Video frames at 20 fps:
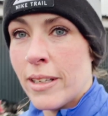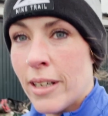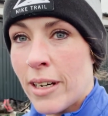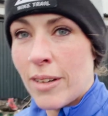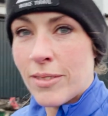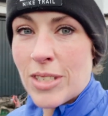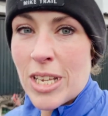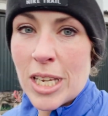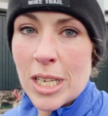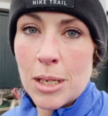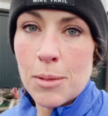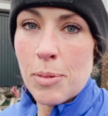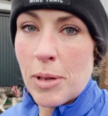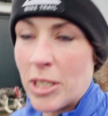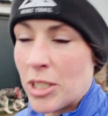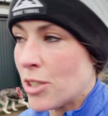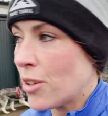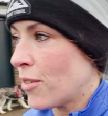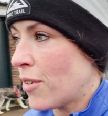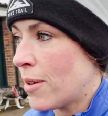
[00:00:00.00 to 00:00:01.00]
I've taken a
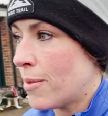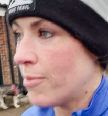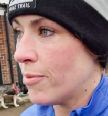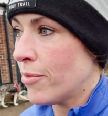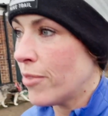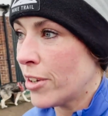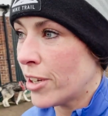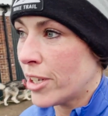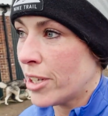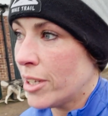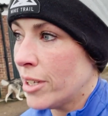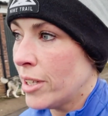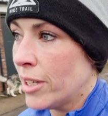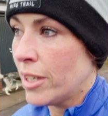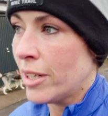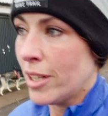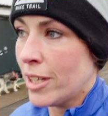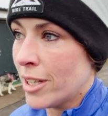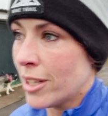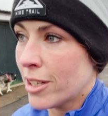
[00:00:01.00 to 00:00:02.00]
picture of him for
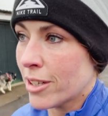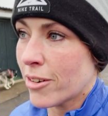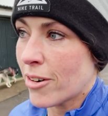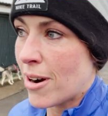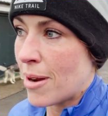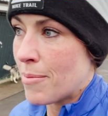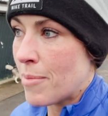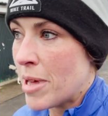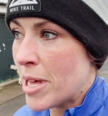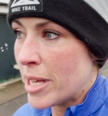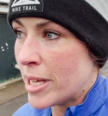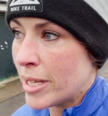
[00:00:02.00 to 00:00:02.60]
the gram